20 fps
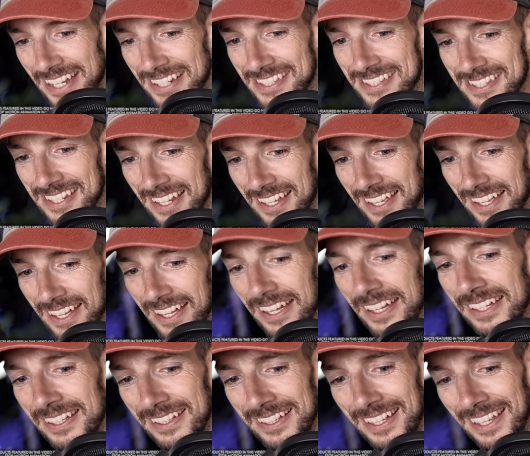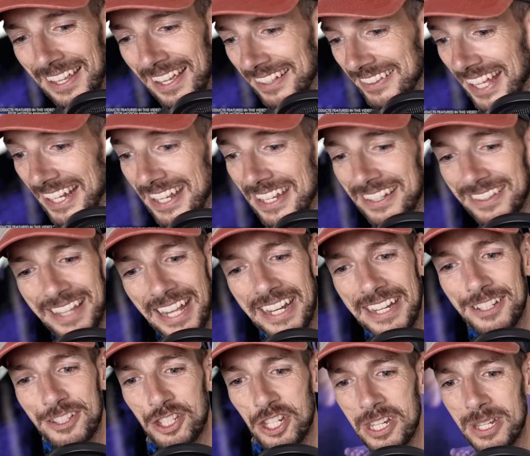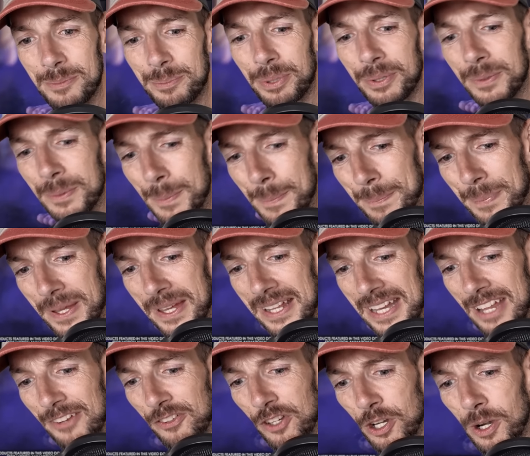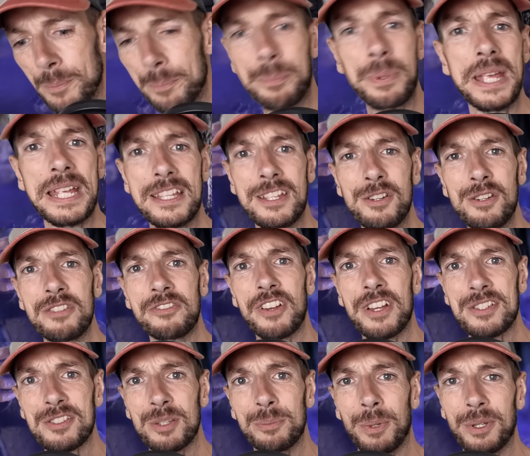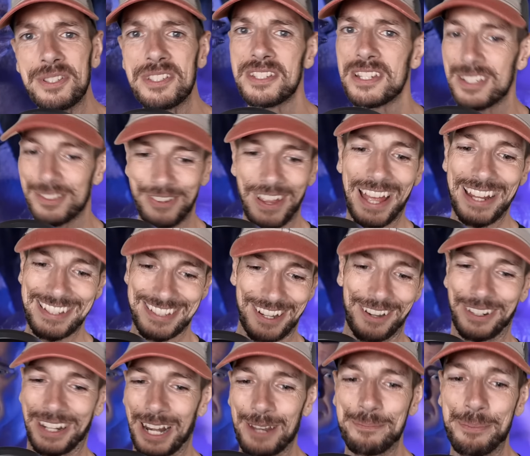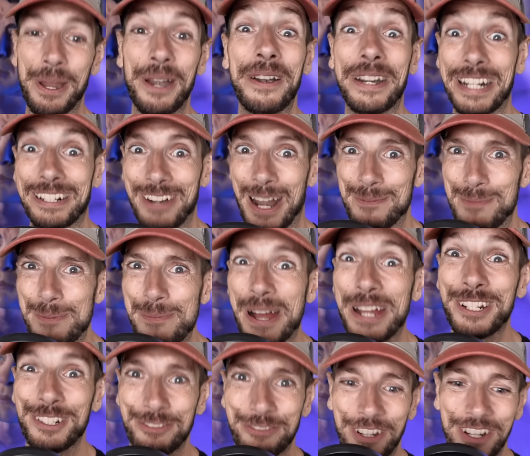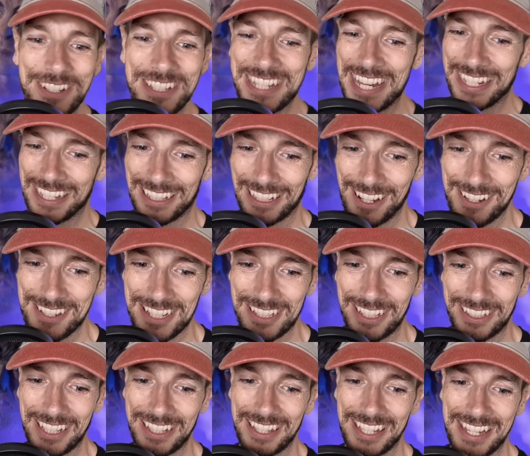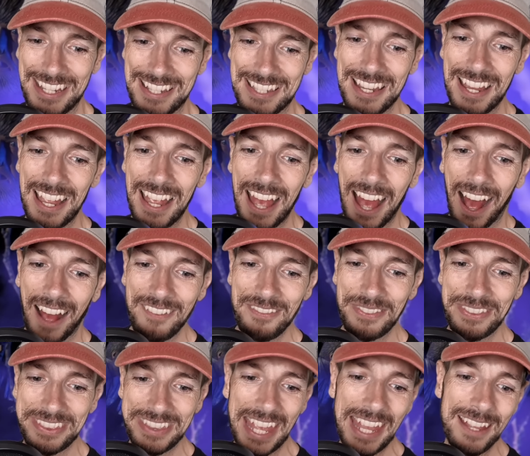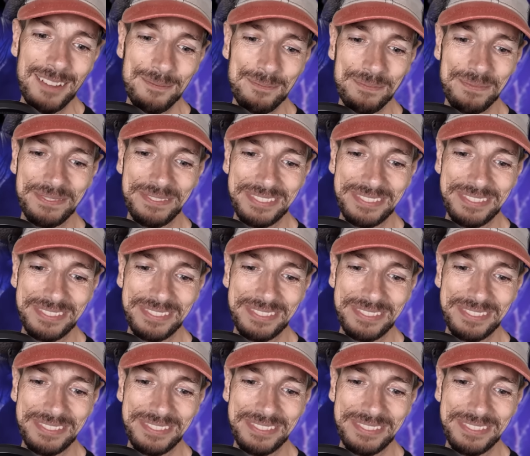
that's That ain't cheap. But if you're a big Universal Monsters fan, so I'm kind of peering around my microphone to take a closer look at these, they